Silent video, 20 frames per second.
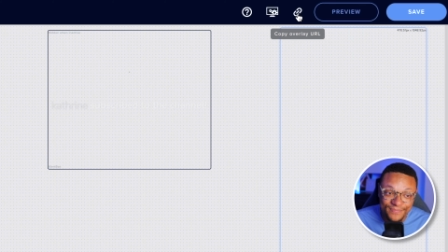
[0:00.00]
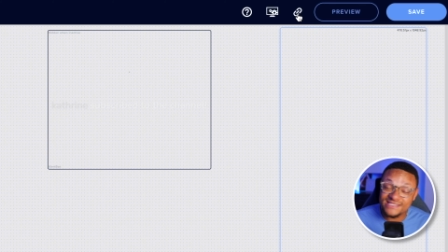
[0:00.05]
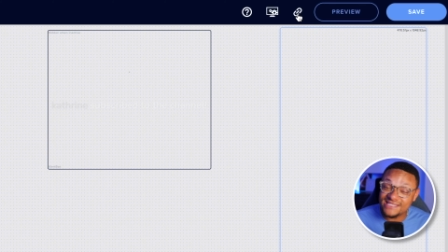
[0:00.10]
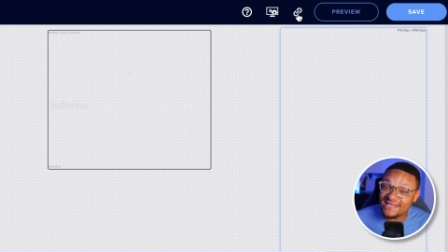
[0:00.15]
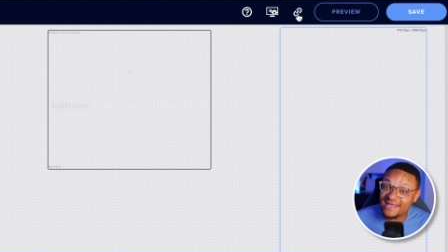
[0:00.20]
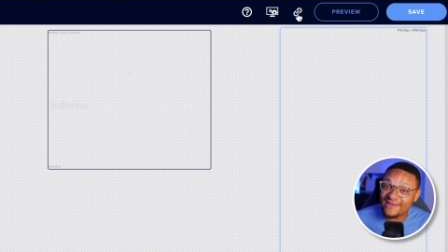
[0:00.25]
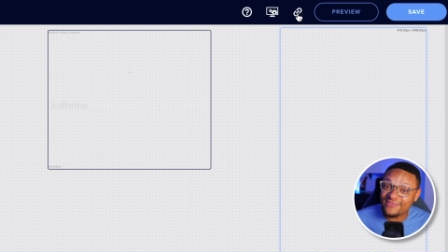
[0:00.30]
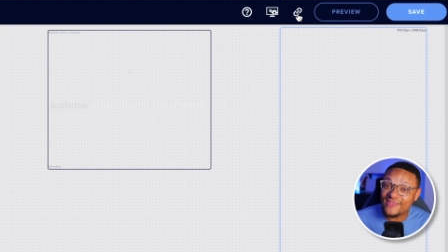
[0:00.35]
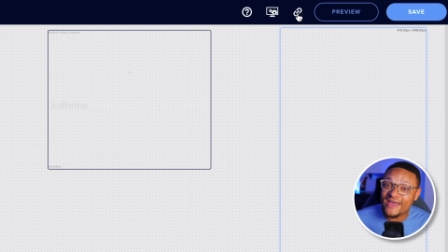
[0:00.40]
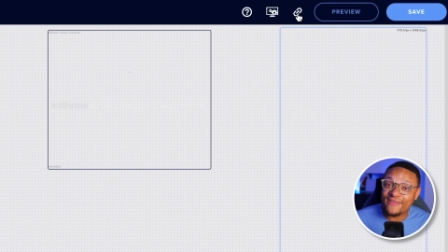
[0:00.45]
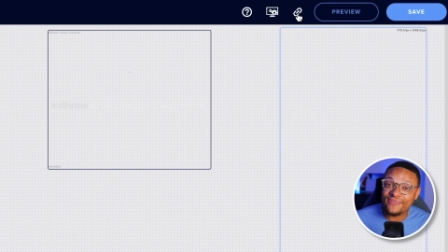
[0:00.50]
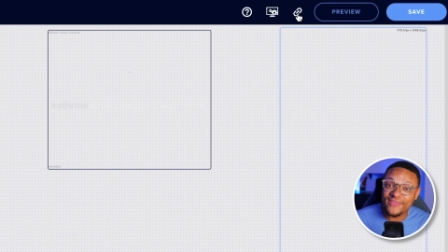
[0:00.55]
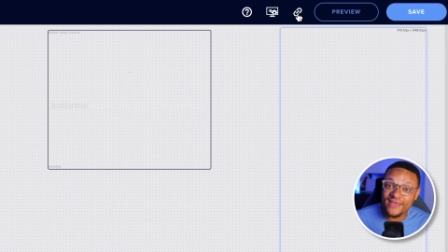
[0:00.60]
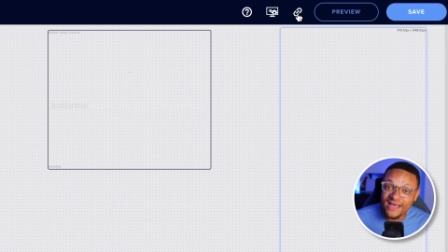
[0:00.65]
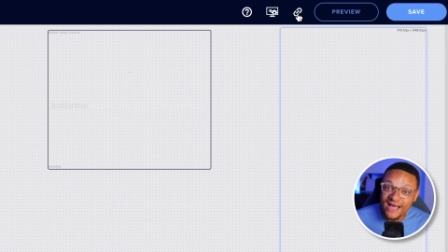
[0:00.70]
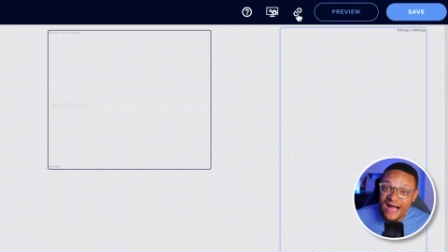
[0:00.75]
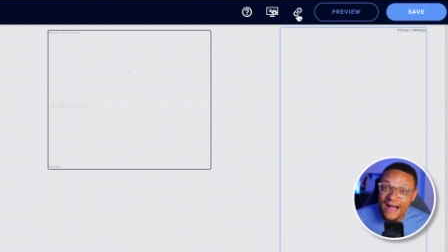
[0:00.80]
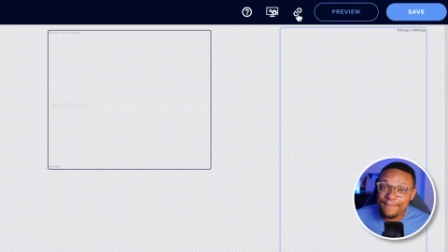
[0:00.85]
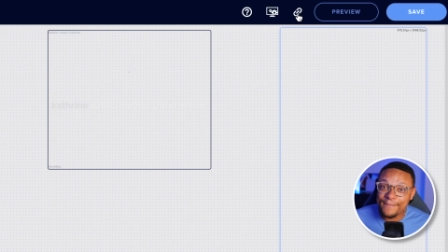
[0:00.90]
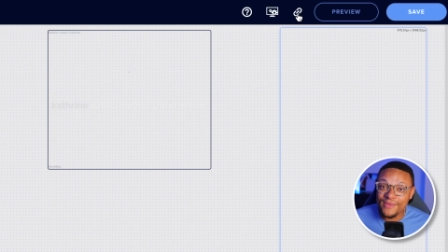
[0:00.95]
Select that to
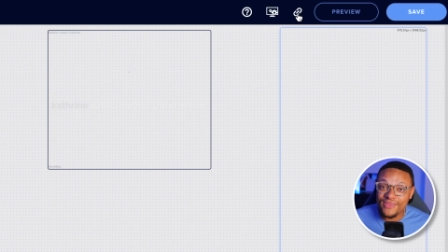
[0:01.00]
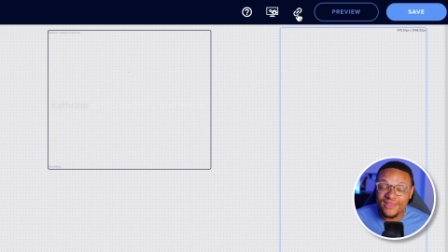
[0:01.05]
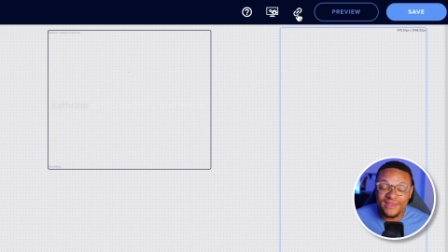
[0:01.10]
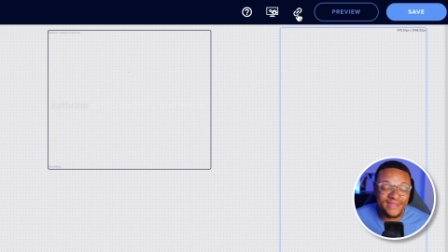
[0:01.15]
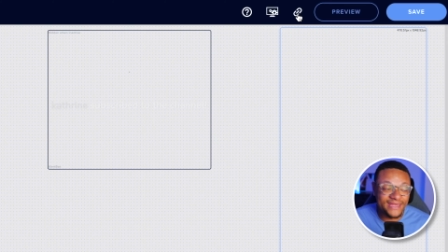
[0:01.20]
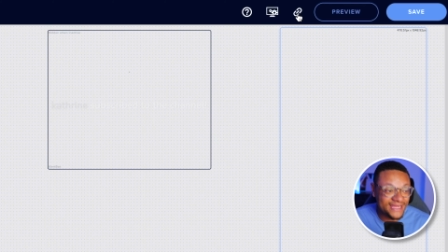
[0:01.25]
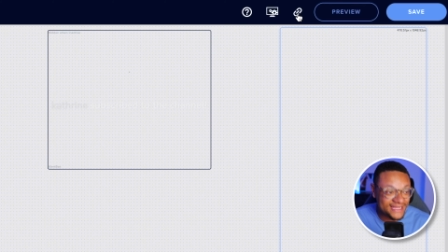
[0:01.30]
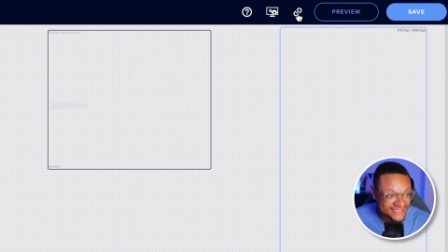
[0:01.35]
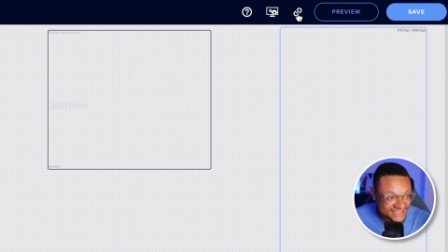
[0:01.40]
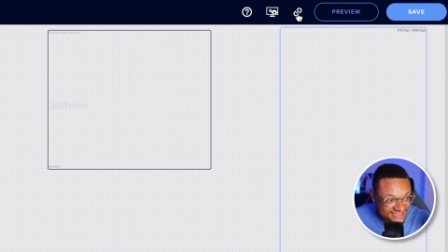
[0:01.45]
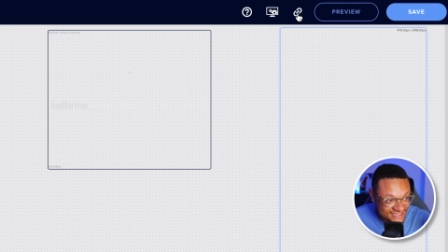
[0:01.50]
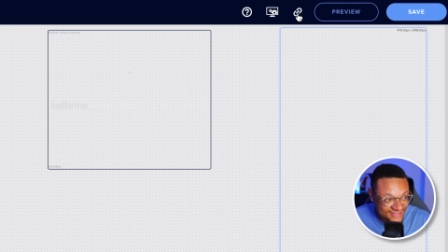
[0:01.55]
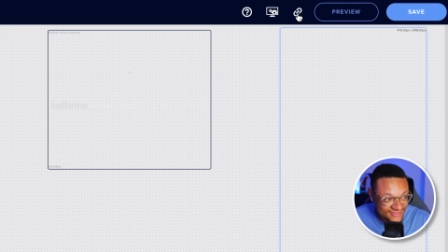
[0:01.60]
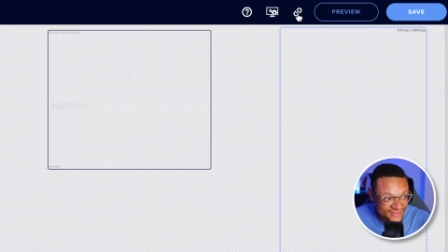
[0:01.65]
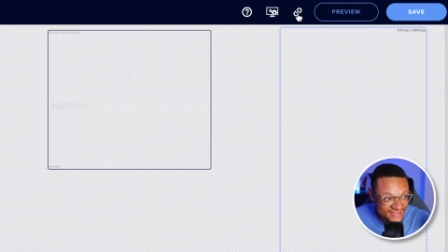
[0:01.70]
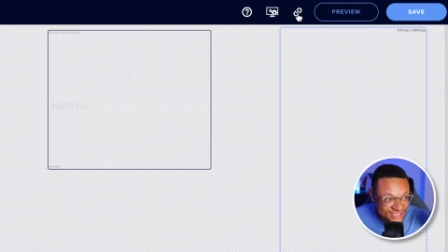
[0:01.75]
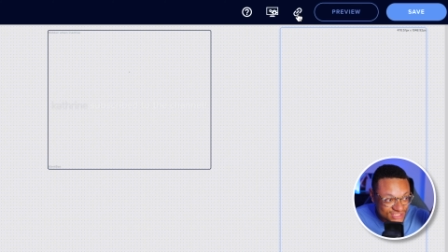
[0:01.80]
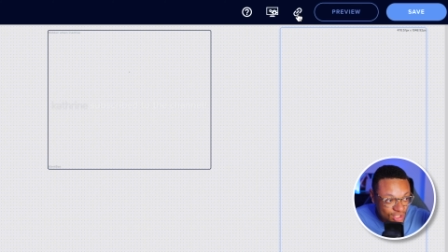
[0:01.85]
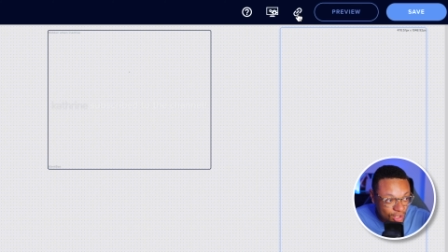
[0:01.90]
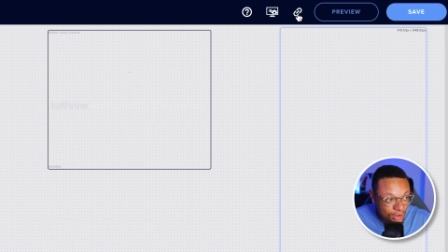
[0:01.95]
copy the link to
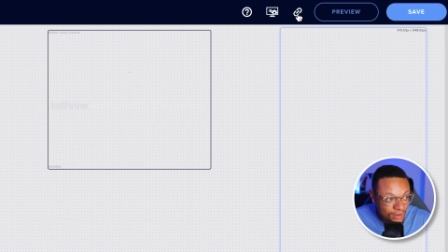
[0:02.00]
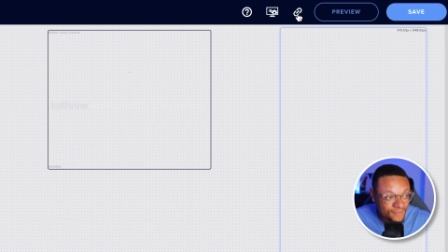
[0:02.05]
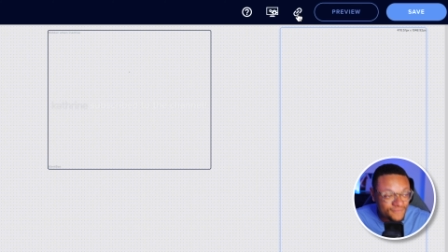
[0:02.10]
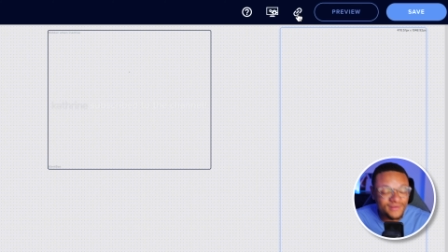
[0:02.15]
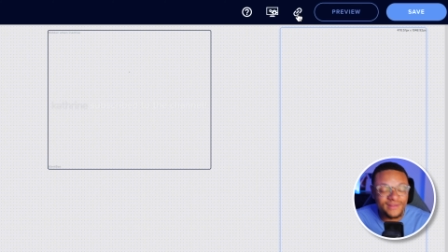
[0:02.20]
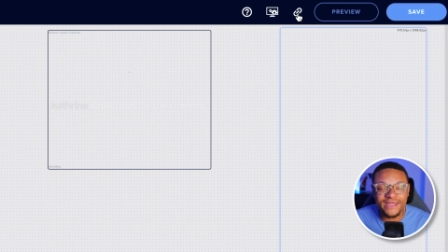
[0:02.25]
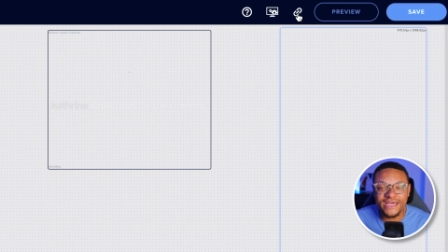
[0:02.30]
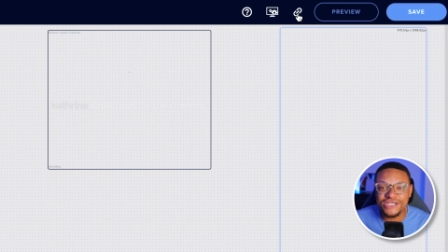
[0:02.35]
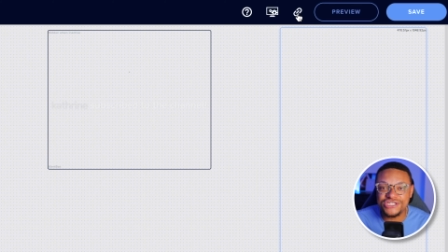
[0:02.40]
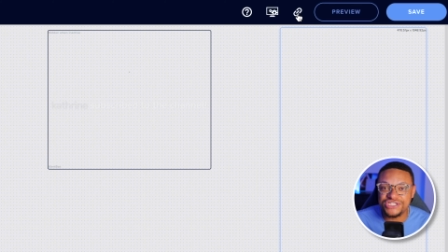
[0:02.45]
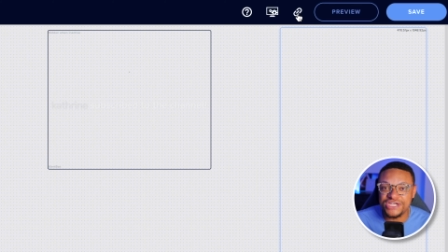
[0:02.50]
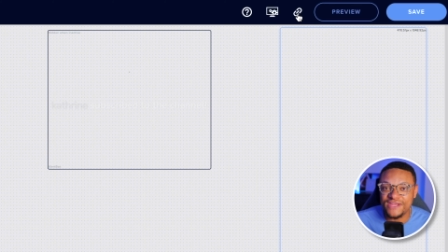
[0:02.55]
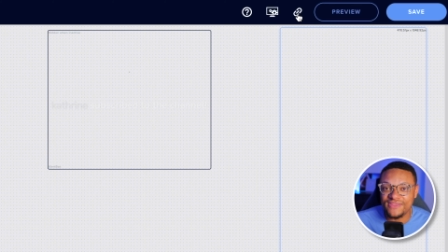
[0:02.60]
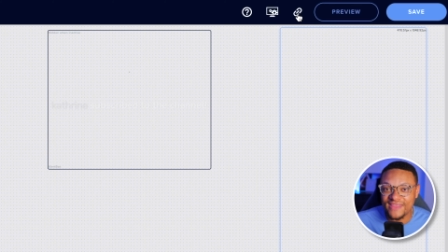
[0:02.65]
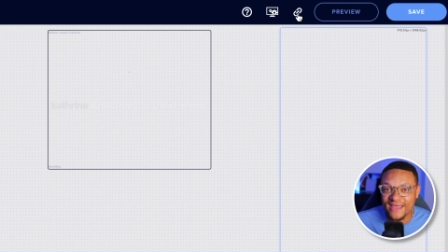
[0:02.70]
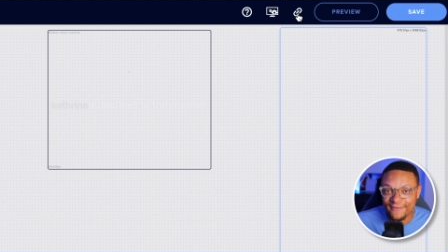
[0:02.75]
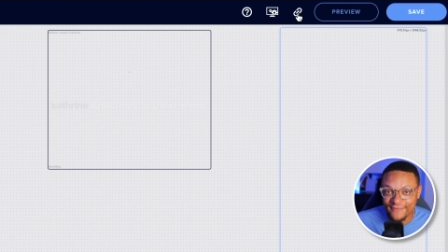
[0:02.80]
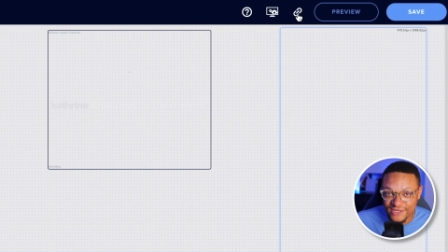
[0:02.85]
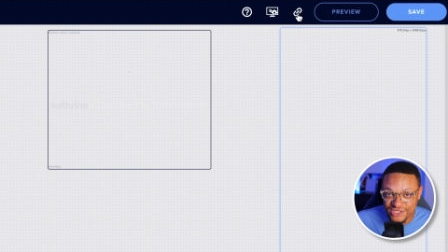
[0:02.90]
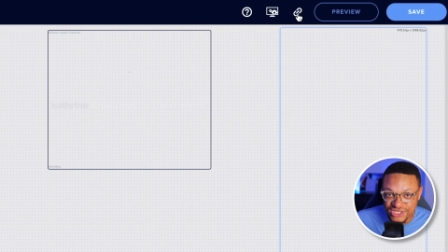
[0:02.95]
this overlay sheet
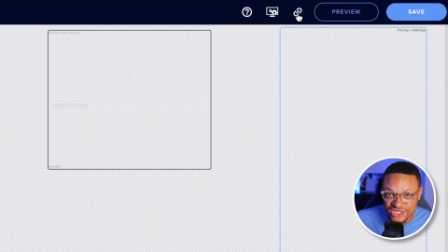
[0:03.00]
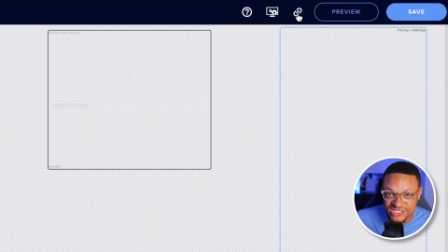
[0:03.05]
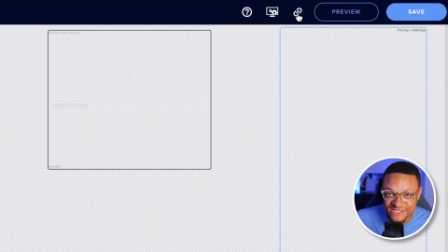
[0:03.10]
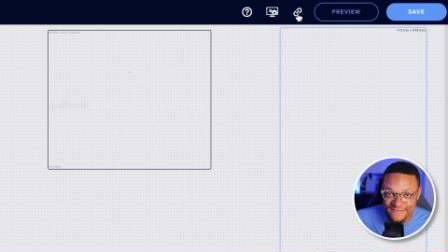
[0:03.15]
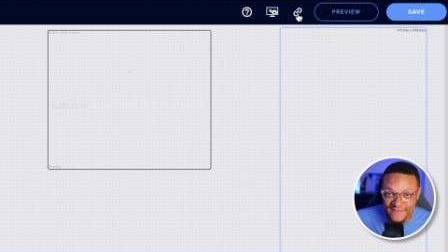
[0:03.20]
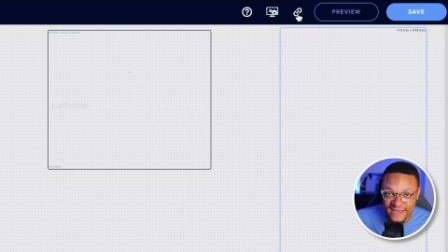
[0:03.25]
that we just